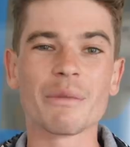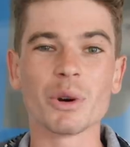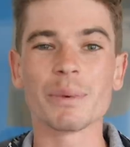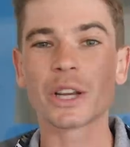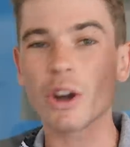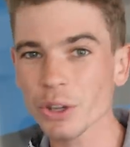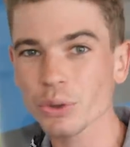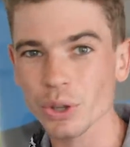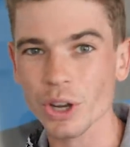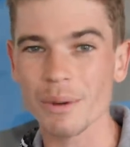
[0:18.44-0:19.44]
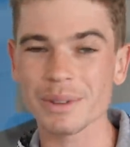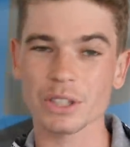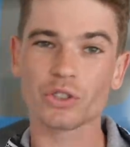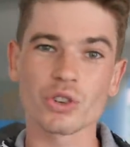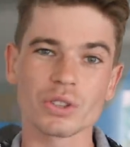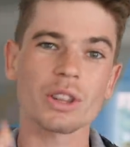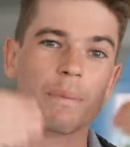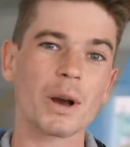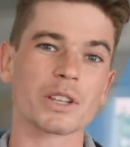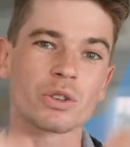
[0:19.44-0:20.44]
And we'll be going through the comments and choosing
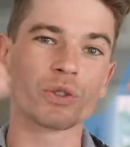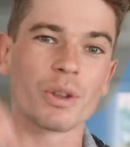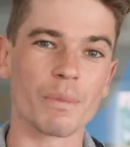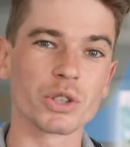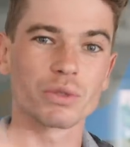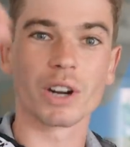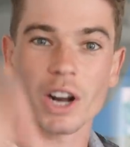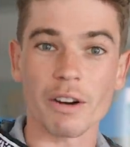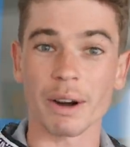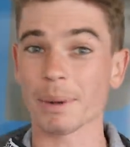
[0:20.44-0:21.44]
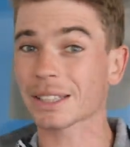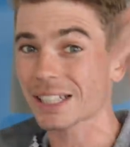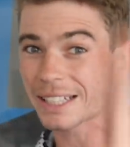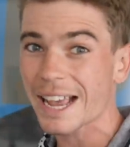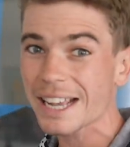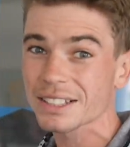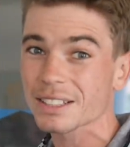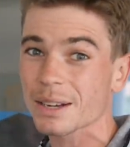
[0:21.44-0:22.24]
the person who's the most recurring. But today's